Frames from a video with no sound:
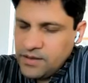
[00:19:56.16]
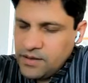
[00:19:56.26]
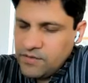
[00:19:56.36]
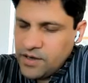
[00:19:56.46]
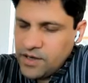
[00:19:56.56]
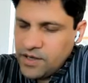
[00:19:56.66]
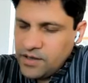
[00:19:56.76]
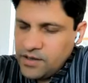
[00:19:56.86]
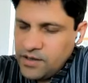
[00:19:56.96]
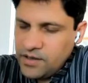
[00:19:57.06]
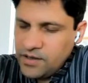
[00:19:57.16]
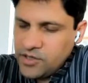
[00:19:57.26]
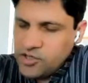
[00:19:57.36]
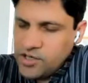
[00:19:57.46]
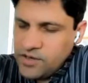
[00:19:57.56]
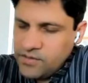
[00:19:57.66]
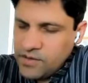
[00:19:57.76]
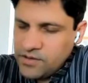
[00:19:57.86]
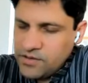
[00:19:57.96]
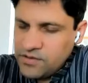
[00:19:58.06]
That when I achieve
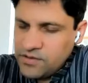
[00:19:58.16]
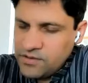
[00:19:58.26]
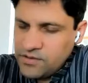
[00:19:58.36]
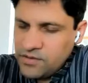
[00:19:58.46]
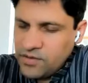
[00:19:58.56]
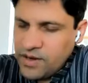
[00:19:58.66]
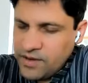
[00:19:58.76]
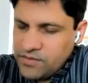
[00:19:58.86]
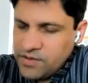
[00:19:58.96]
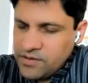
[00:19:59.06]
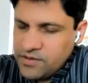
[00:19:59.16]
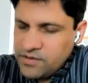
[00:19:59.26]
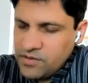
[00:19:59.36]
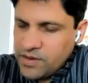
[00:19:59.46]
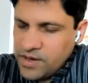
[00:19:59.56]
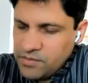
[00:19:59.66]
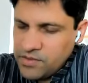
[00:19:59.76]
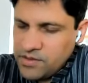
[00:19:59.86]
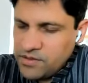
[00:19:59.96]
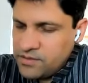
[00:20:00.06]
this or have this or
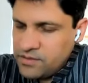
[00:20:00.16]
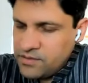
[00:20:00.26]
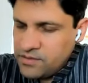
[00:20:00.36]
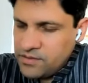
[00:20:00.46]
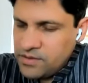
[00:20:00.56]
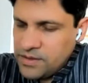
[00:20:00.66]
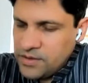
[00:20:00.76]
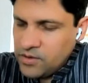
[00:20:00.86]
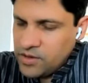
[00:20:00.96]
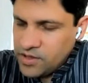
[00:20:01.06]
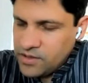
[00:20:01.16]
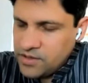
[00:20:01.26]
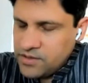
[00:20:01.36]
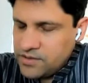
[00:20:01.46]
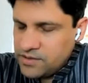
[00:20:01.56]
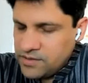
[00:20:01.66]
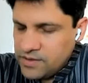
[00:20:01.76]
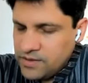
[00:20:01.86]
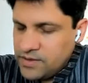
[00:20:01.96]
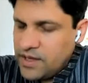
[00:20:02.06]
become this or learn this,
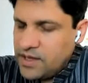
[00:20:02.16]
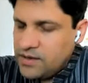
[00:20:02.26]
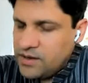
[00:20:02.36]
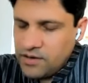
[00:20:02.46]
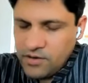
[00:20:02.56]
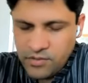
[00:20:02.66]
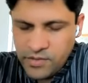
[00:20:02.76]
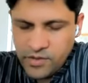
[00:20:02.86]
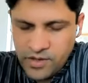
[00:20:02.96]
then it'll all be